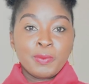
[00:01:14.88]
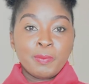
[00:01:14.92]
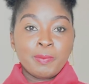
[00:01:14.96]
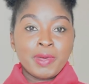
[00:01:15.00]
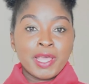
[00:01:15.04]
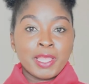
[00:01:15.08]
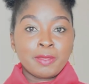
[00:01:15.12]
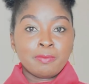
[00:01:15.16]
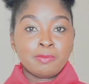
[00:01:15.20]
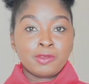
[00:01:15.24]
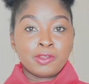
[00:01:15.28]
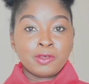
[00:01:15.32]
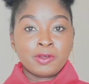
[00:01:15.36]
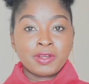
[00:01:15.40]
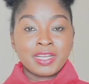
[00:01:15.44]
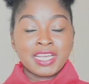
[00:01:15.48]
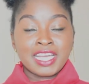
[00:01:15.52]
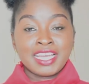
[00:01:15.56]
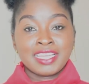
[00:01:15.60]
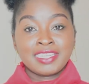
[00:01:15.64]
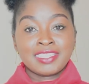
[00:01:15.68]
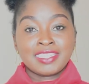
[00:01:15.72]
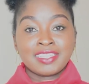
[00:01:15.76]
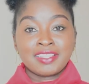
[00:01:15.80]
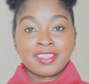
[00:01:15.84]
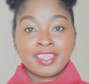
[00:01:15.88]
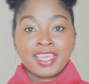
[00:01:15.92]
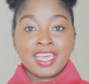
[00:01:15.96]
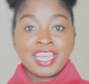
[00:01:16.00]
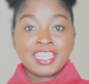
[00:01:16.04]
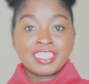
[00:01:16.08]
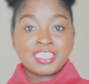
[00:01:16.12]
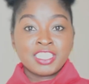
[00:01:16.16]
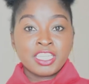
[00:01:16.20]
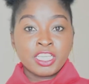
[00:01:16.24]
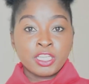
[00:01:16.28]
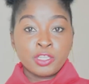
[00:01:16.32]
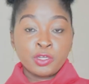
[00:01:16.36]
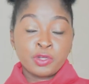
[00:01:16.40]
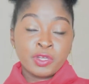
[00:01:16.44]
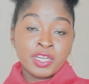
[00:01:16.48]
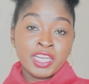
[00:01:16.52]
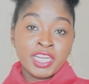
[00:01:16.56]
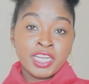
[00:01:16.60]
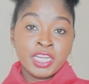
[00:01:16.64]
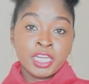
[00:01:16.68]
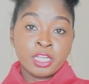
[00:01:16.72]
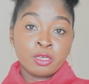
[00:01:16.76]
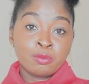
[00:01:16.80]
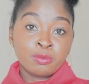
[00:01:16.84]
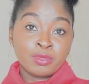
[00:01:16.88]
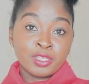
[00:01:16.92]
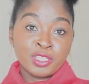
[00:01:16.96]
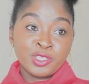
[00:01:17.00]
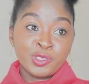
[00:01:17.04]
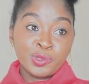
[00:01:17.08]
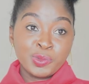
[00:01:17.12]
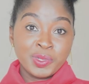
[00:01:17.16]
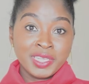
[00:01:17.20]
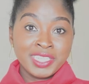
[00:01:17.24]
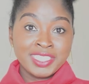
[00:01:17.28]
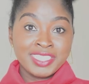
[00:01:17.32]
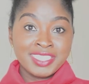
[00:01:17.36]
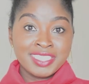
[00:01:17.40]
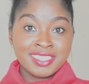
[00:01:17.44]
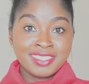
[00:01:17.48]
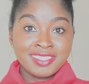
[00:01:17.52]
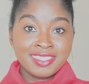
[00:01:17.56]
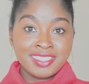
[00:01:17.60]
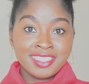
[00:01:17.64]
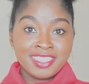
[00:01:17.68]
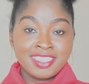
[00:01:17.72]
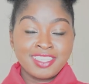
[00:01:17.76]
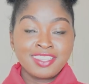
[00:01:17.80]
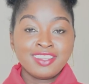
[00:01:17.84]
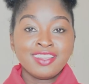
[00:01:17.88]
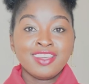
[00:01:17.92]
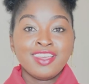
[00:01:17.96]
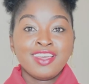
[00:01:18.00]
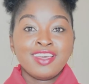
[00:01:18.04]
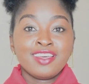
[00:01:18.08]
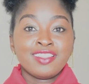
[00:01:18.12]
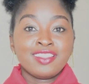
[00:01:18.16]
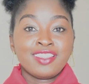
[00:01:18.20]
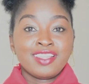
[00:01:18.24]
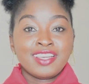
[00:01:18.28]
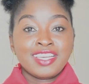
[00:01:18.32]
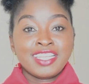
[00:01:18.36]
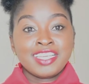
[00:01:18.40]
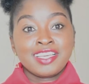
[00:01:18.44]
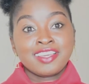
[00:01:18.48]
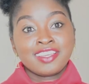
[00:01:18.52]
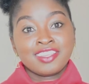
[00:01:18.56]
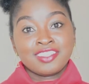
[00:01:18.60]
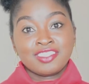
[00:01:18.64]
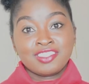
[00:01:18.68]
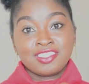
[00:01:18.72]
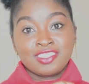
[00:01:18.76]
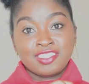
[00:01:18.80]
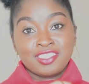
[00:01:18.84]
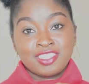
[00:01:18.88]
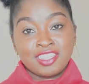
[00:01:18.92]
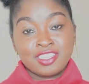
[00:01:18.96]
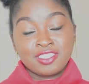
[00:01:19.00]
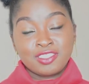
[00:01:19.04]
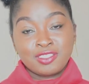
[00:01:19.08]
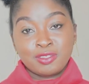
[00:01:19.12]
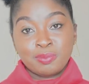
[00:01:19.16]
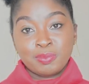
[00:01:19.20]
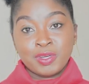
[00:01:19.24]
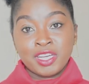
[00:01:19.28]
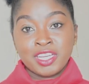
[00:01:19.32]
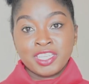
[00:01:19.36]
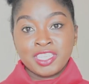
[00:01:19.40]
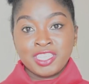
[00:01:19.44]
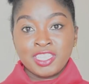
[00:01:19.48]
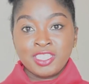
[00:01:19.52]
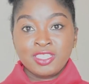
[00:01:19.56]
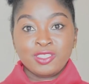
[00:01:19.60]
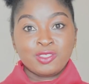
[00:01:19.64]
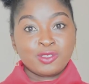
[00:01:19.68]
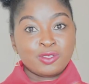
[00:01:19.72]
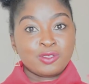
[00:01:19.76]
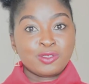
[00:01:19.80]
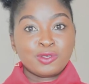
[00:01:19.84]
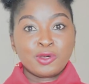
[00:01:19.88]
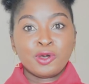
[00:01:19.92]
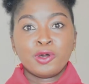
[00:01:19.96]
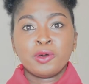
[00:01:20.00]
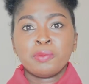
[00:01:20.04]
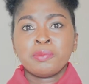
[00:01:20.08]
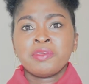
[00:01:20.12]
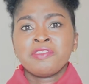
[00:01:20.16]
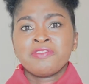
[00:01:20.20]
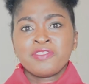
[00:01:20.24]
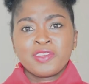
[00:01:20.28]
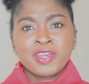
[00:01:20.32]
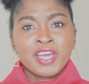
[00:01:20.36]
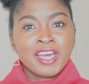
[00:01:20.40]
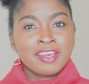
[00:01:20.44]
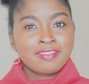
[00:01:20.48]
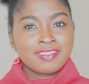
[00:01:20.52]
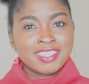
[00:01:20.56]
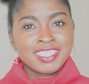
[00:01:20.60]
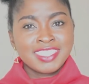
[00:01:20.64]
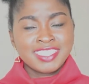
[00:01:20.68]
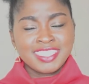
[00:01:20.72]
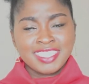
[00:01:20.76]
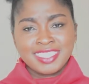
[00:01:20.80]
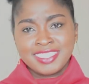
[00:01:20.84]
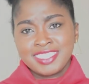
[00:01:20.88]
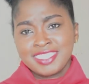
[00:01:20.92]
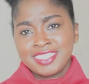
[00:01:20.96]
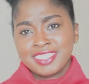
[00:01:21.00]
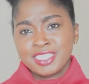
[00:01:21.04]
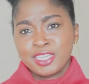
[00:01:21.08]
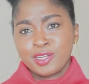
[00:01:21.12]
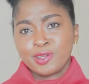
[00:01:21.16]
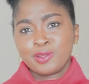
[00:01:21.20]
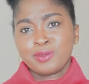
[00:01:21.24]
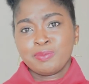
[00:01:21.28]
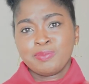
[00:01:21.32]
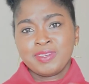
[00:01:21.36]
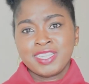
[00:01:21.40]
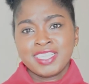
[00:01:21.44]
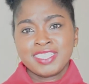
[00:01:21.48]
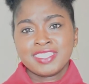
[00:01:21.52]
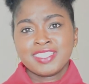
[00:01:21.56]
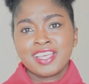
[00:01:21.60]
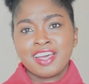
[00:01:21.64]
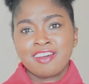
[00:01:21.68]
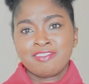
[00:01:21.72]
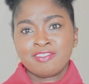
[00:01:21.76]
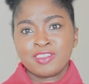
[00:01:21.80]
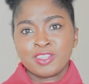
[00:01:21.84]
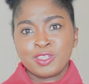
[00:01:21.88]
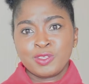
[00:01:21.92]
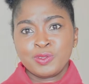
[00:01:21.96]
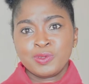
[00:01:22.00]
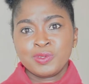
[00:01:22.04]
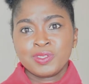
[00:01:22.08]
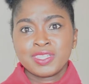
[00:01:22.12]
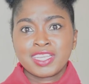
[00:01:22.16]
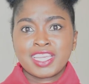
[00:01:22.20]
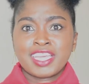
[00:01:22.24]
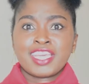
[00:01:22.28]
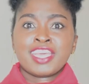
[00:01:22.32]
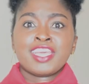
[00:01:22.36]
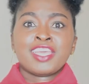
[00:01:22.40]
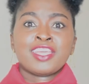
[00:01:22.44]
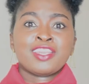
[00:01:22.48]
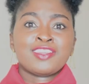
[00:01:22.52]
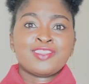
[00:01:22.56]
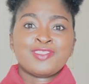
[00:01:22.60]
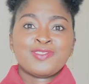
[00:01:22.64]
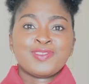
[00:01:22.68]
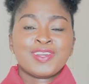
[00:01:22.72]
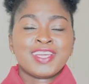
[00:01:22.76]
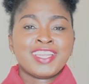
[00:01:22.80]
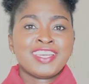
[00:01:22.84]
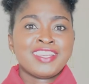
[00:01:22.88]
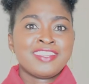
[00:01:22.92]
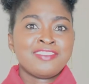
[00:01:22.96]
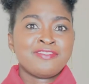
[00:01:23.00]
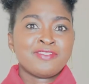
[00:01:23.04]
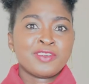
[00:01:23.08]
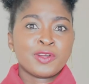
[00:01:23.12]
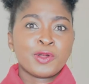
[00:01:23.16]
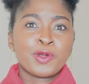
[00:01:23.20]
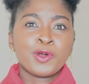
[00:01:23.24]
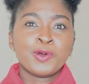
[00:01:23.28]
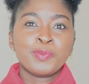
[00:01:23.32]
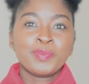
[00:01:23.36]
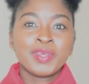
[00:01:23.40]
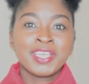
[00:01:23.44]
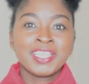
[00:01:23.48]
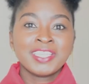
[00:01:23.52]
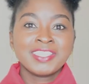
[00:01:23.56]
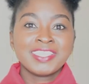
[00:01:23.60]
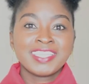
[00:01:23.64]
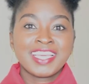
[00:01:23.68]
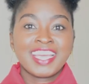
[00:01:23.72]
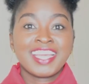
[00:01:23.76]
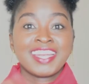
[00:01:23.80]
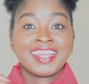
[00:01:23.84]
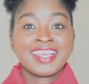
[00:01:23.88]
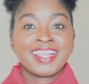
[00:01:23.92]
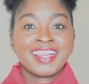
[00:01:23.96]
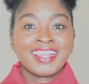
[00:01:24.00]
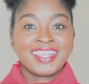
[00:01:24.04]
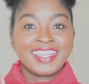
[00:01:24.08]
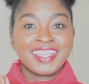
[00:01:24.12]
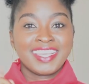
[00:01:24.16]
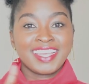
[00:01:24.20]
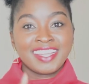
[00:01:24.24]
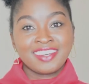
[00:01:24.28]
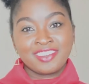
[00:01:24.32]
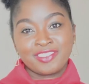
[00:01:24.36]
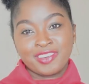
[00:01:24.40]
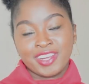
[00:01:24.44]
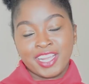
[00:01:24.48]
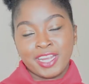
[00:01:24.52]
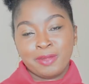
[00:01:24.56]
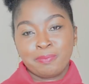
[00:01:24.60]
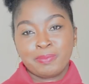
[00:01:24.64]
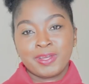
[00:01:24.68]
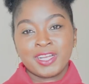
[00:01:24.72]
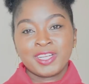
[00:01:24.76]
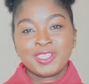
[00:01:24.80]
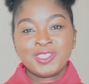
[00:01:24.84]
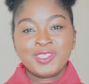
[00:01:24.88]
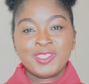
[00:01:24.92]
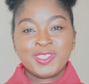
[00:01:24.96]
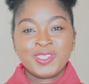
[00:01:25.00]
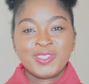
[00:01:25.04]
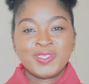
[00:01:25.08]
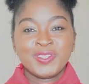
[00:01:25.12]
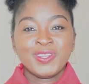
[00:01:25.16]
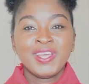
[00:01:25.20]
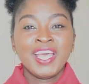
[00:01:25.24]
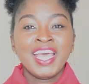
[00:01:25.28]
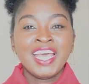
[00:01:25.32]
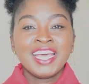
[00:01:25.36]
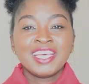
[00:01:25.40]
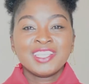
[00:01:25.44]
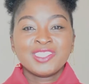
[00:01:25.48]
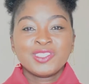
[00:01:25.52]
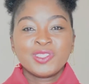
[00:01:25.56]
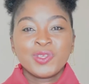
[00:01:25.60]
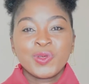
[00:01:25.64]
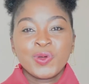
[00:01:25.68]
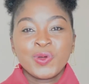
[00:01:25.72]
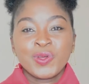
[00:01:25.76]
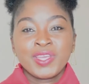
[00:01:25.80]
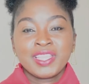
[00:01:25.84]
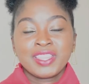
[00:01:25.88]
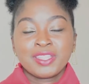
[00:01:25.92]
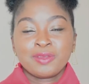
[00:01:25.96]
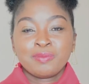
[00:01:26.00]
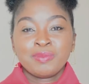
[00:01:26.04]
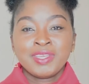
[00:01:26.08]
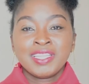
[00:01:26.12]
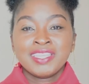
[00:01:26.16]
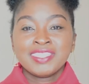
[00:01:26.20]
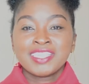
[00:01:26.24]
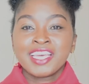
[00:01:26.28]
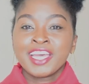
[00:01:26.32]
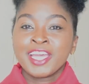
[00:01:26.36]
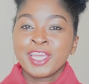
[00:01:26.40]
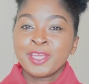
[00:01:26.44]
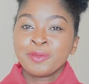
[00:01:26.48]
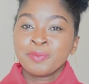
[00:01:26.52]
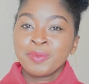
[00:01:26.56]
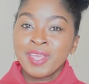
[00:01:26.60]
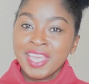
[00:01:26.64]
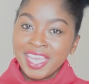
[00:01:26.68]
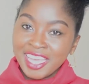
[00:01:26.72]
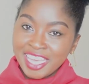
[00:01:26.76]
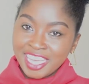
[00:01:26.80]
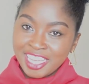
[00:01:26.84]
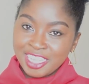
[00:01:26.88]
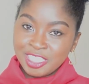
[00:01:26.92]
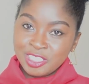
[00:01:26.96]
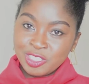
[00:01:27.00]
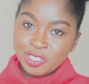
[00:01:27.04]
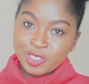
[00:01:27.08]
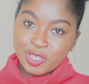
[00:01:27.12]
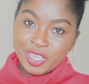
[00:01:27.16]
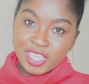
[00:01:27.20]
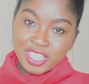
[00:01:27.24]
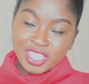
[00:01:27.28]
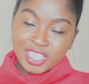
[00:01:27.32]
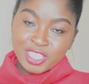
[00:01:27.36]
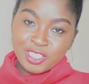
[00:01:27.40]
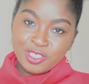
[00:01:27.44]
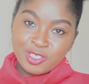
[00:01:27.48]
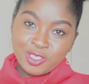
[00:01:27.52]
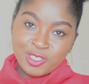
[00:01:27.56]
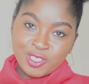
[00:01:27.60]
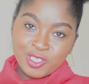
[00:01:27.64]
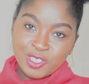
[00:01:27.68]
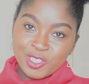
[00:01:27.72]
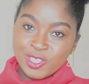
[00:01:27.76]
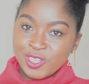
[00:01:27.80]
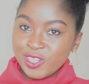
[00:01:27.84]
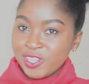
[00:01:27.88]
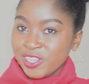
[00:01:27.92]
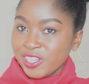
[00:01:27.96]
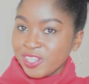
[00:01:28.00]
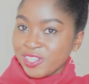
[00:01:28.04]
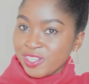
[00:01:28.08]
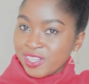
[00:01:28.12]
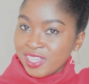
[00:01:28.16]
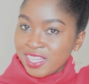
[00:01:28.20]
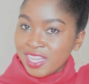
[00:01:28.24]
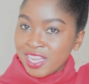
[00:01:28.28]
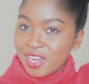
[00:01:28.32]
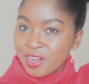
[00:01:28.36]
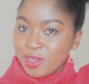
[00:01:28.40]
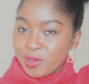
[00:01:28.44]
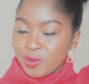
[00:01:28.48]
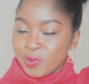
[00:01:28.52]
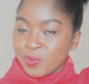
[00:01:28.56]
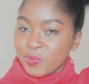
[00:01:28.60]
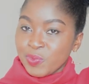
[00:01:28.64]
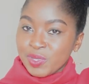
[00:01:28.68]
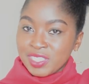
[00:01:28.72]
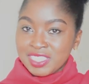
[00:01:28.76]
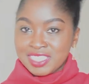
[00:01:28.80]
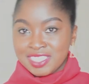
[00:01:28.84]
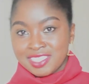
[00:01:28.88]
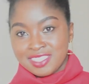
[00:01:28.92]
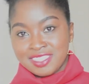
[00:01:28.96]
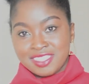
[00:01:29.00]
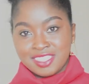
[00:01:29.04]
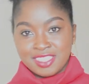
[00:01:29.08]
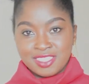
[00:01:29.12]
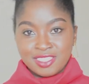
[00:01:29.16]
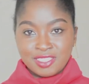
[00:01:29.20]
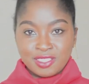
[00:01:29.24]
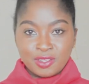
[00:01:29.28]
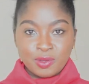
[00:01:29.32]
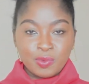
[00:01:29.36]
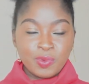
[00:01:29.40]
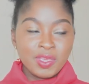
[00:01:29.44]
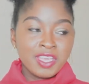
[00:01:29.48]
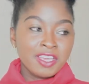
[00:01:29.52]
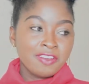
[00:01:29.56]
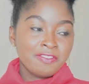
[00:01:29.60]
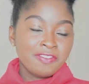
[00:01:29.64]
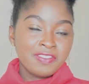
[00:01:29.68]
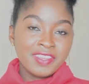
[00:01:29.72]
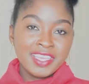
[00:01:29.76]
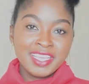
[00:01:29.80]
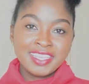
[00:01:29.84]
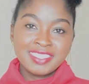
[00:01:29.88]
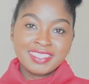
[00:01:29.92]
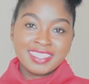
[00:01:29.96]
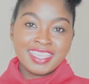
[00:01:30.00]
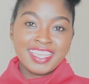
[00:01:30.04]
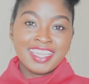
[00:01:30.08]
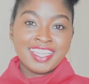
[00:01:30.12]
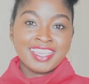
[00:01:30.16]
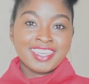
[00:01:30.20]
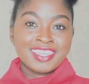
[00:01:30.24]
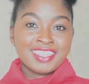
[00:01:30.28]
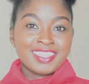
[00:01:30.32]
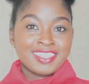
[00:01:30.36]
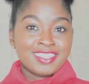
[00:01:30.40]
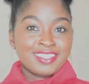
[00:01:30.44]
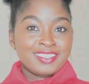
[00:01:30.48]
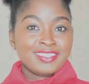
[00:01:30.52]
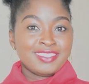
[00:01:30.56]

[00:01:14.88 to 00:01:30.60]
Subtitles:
my blog under the category number 20C. The link is justmaggie.com. If you haven't checked it out, please have a look and you can leave a comment and I'll get right back to you. So in the meantime, enjoy this tutorial, which is just a quick fix, and